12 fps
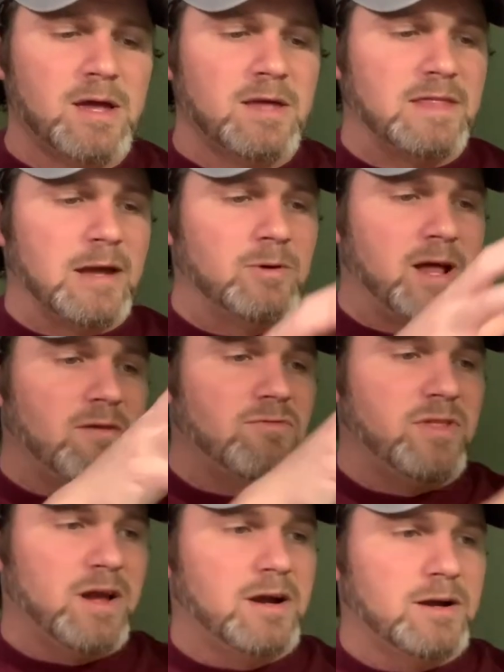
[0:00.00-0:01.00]
they would have
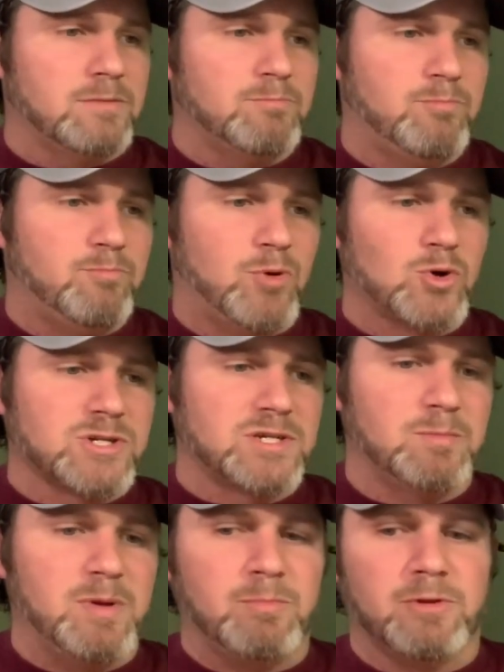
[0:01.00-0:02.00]
their portion
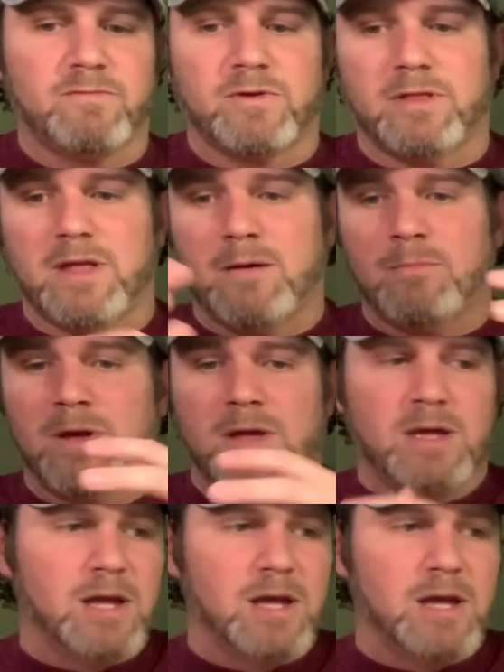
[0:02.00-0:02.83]
of people in front of them